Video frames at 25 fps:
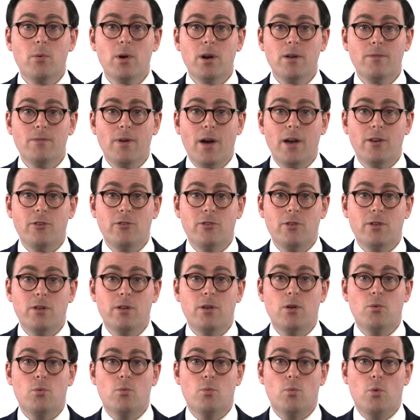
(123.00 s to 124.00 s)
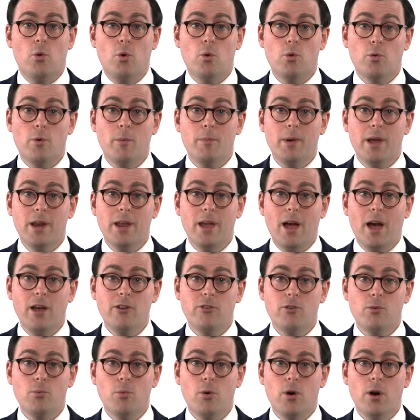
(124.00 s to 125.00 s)
renovation or
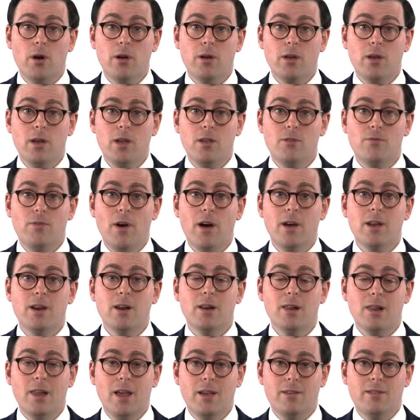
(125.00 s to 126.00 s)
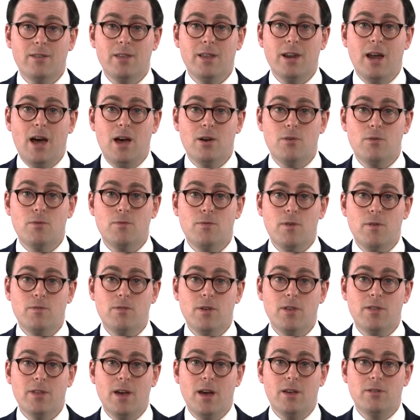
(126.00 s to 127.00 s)
remediation work is valued at less than
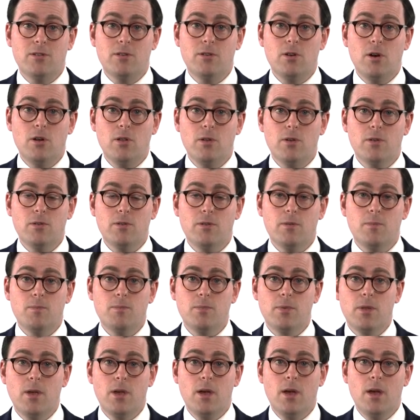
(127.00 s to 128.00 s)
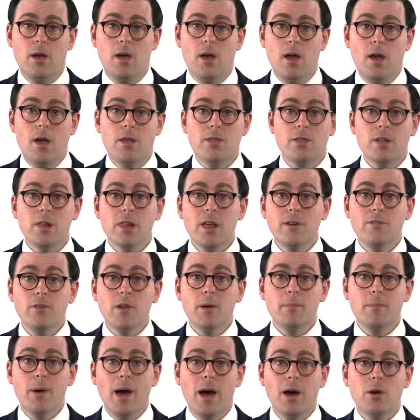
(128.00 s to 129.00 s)
$150,000. The
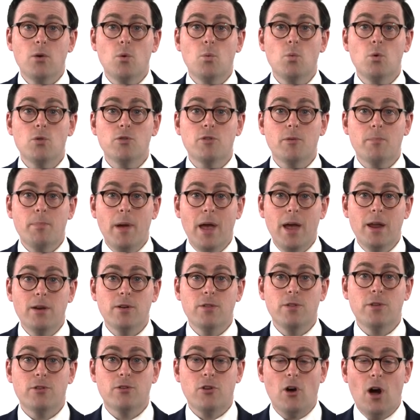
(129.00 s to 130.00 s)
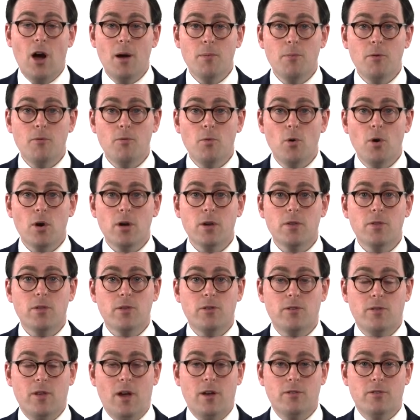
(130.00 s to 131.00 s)
levy amount will depend on the type of work and the
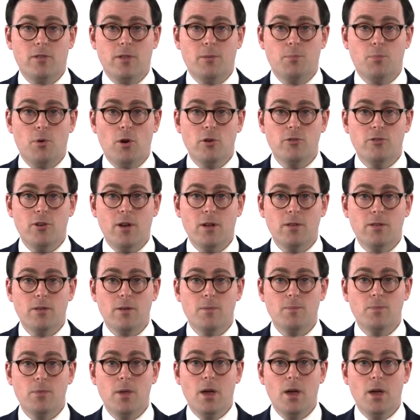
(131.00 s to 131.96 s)
size of the project.